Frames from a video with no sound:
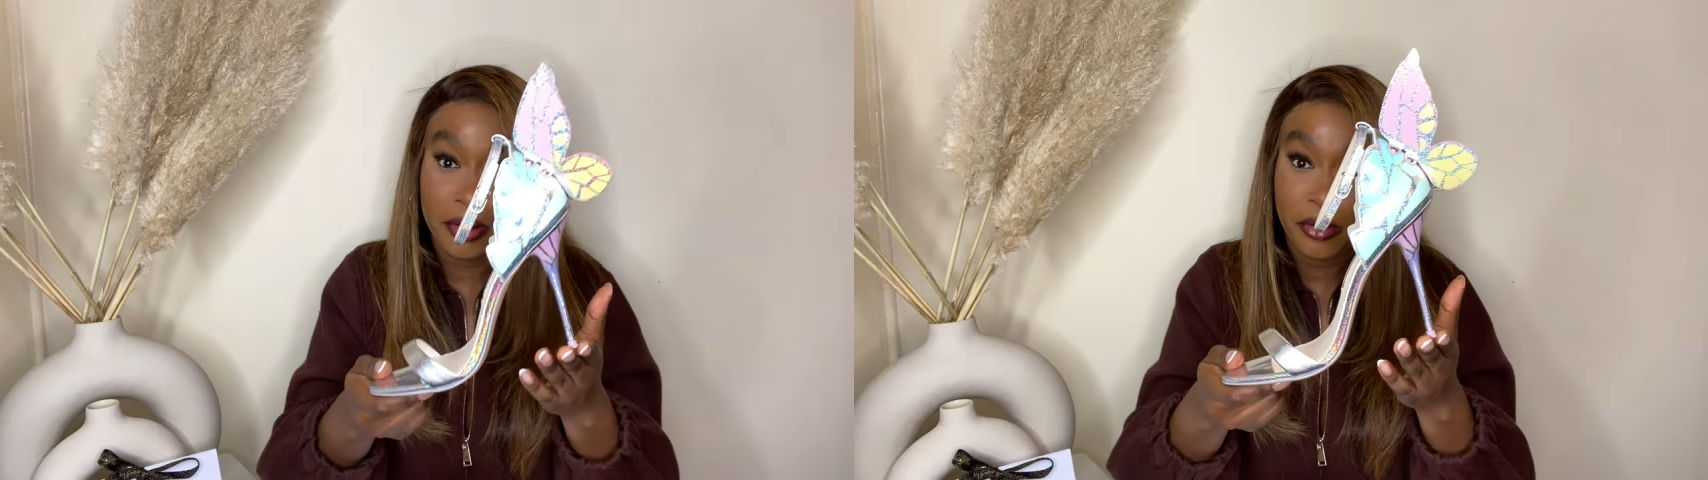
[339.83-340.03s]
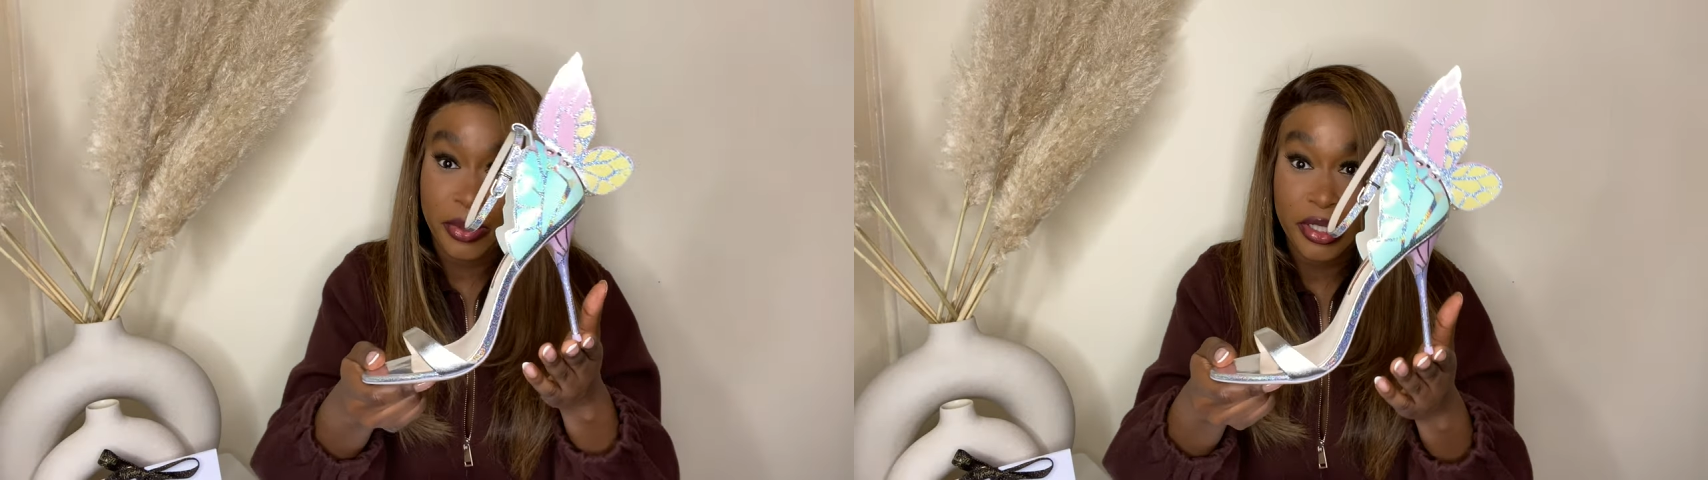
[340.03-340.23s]

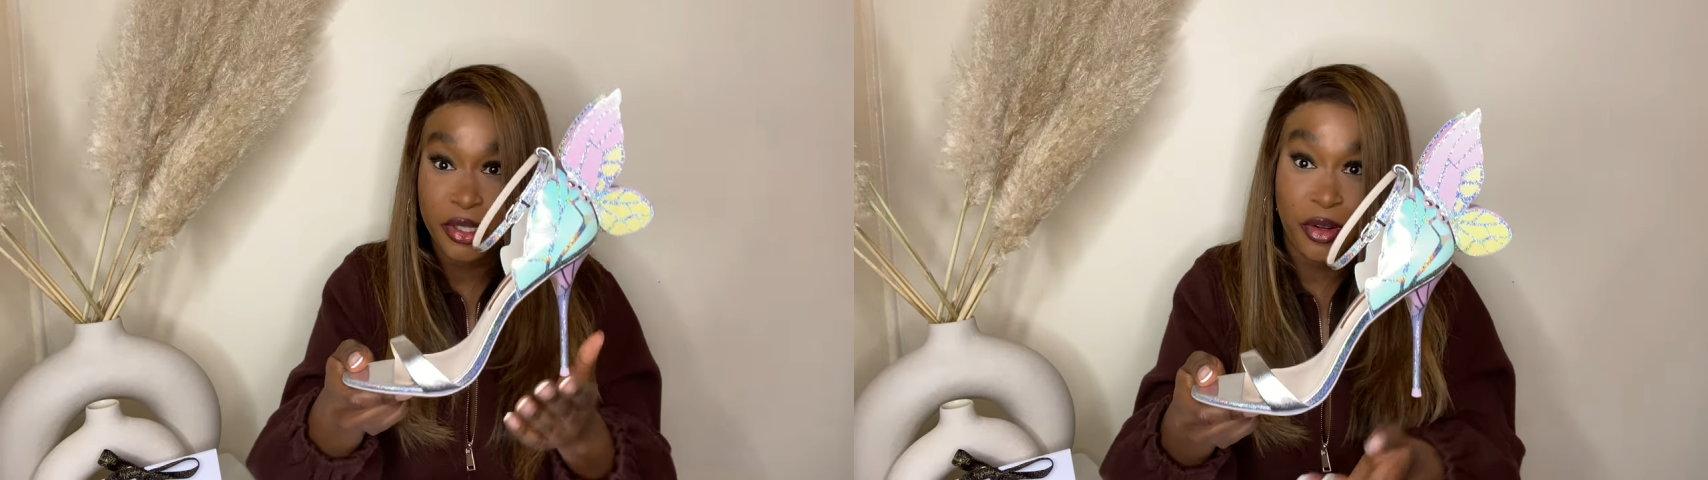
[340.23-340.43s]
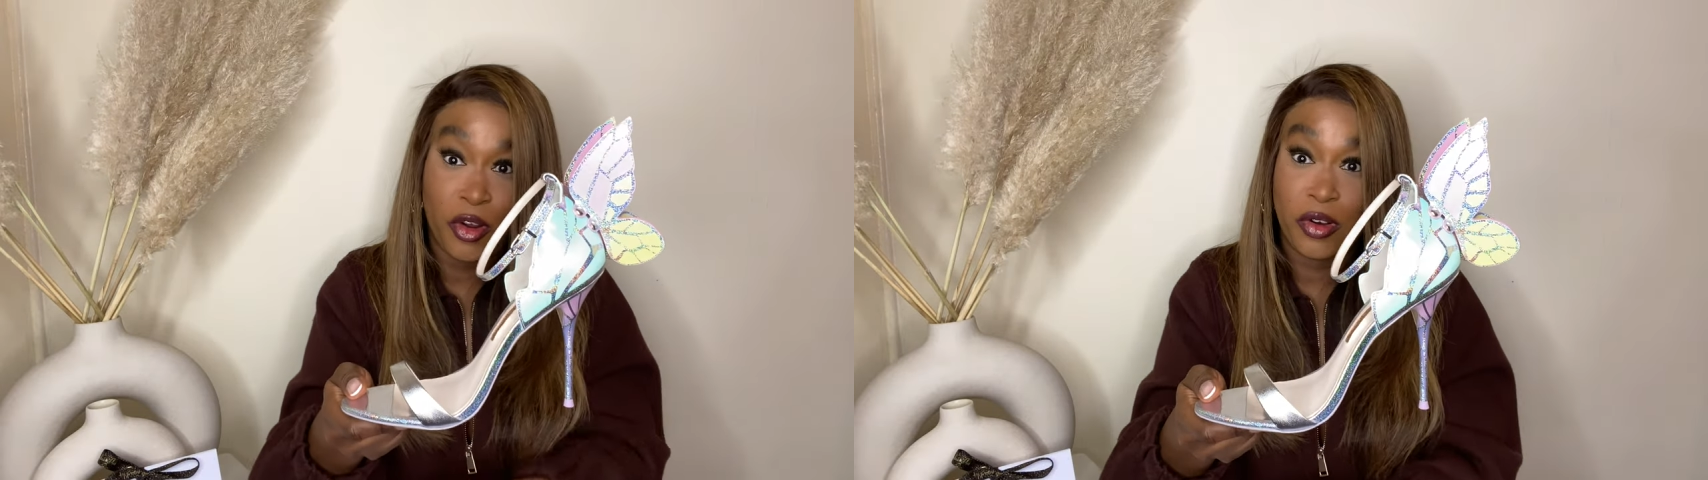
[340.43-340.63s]
which is
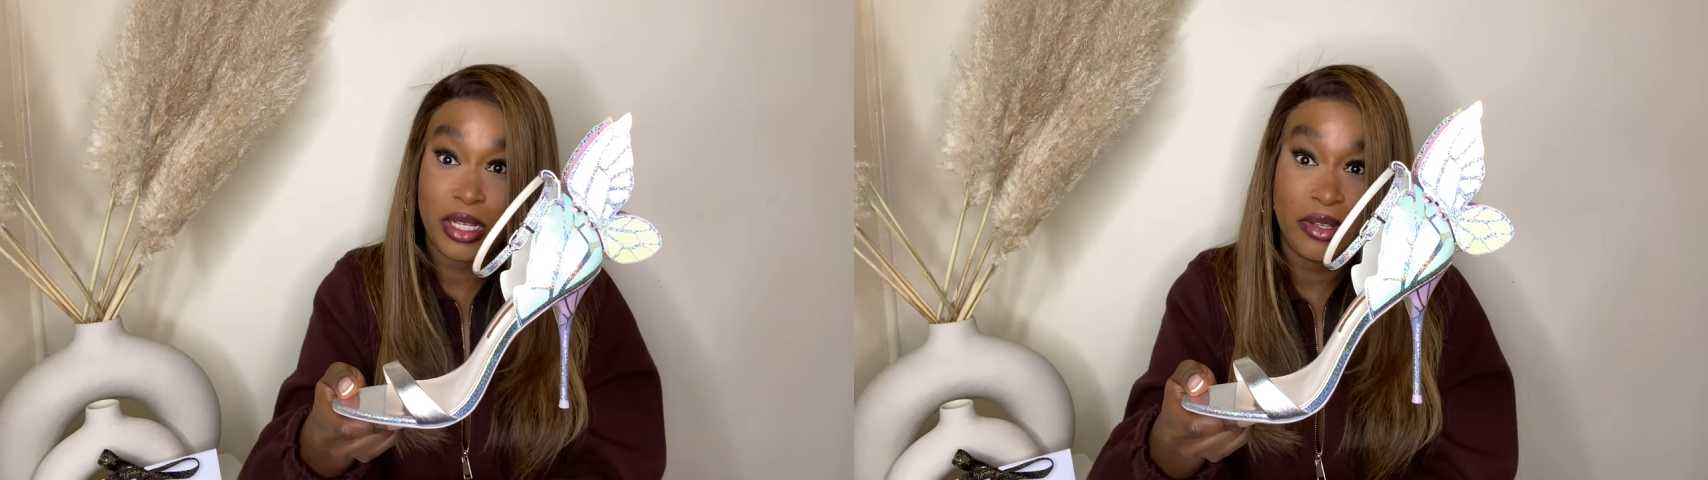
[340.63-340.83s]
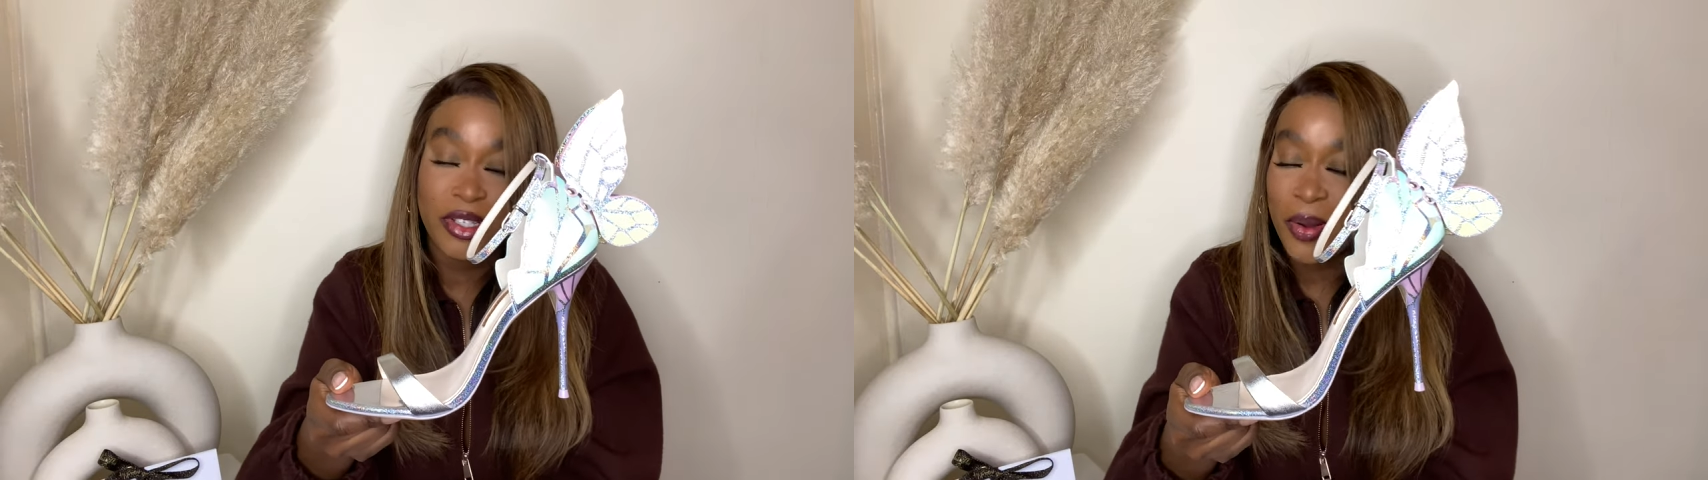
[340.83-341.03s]
on
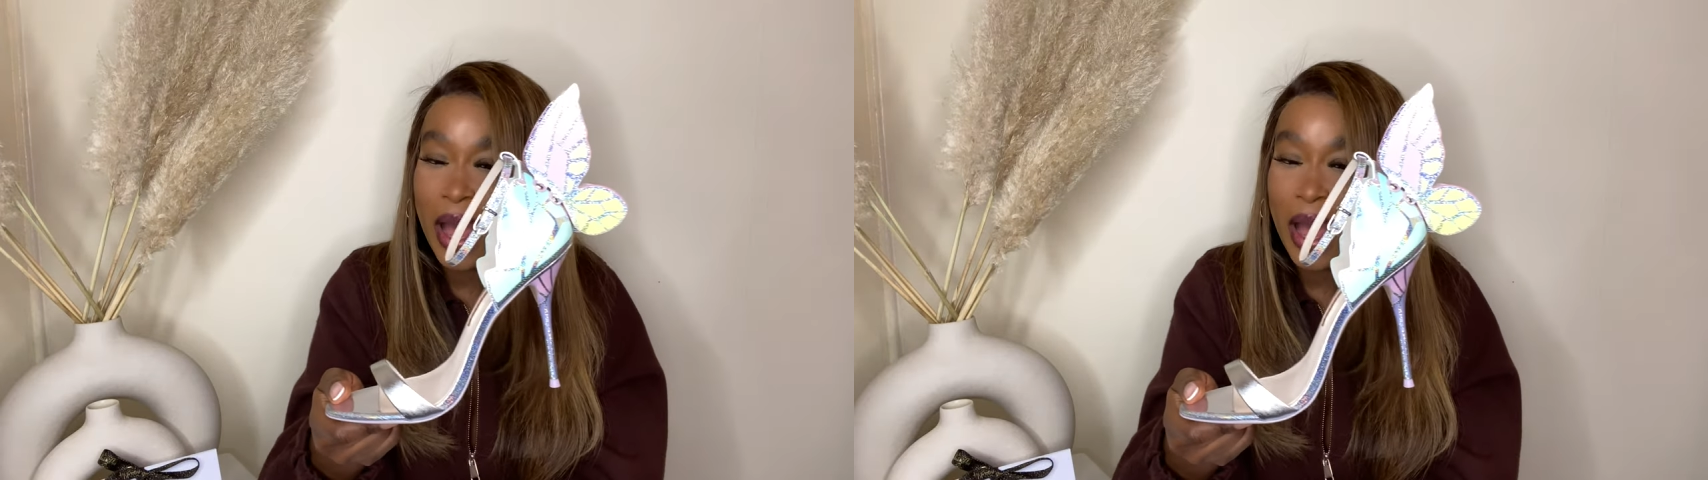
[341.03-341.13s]
lockdown, so I